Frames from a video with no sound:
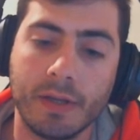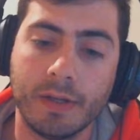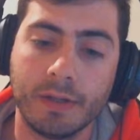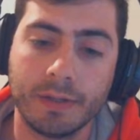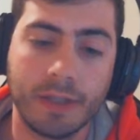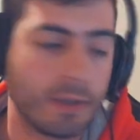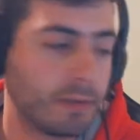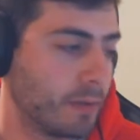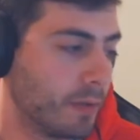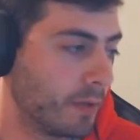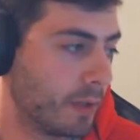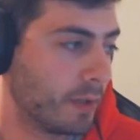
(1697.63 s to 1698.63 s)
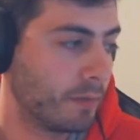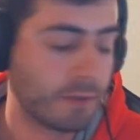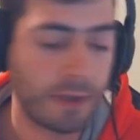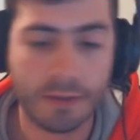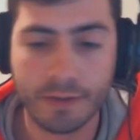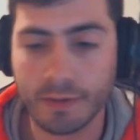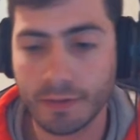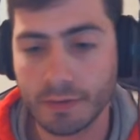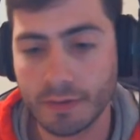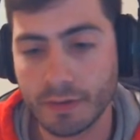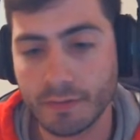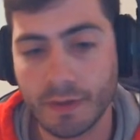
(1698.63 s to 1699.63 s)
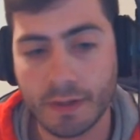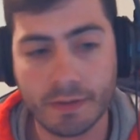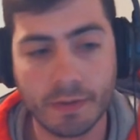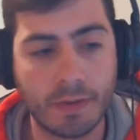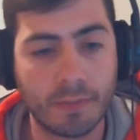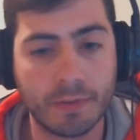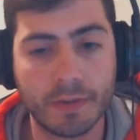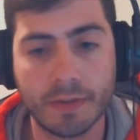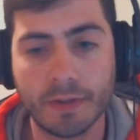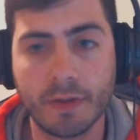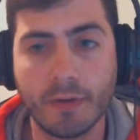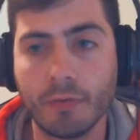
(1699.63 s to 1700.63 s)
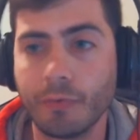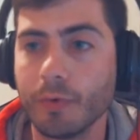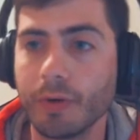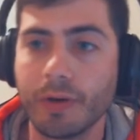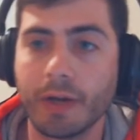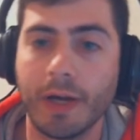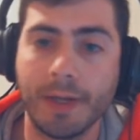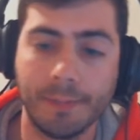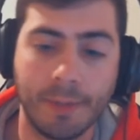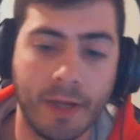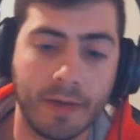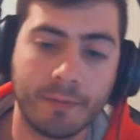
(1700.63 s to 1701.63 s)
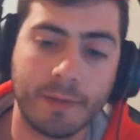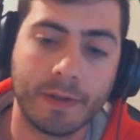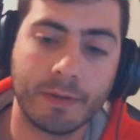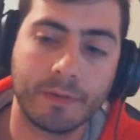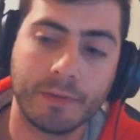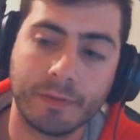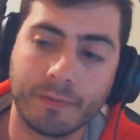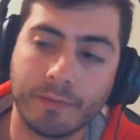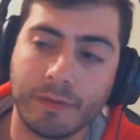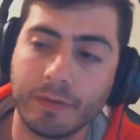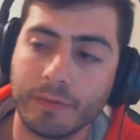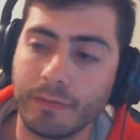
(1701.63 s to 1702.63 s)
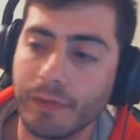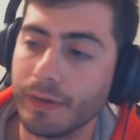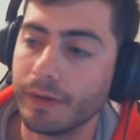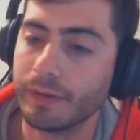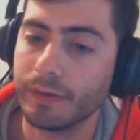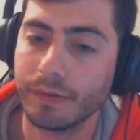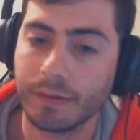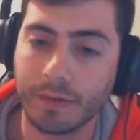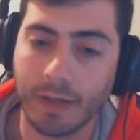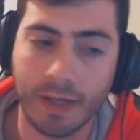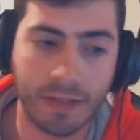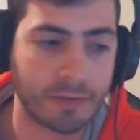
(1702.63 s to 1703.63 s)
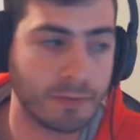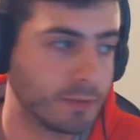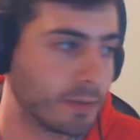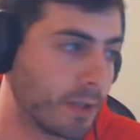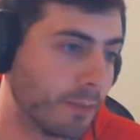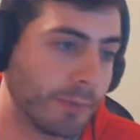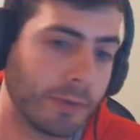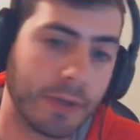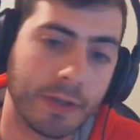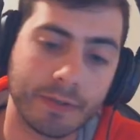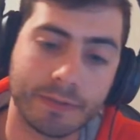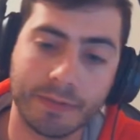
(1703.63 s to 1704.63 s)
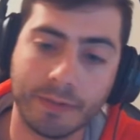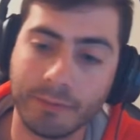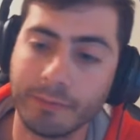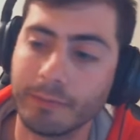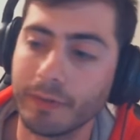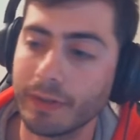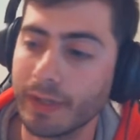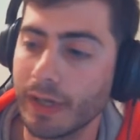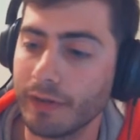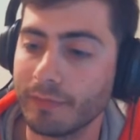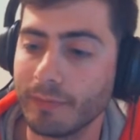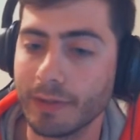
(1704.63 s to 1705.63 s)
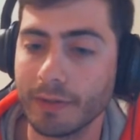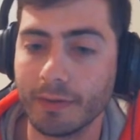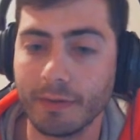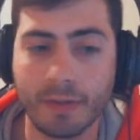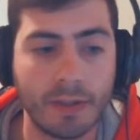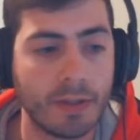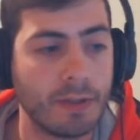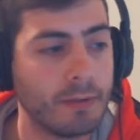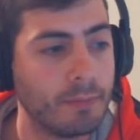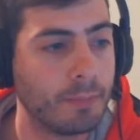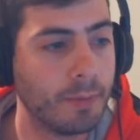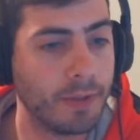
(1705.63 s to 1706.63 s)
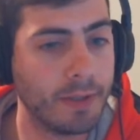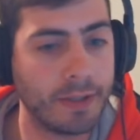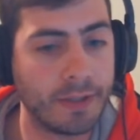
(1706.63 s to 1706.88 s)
Yeah, if that's your cup of tea, go for it. I'm not a fan of the iSold combo decks, and never really have been. But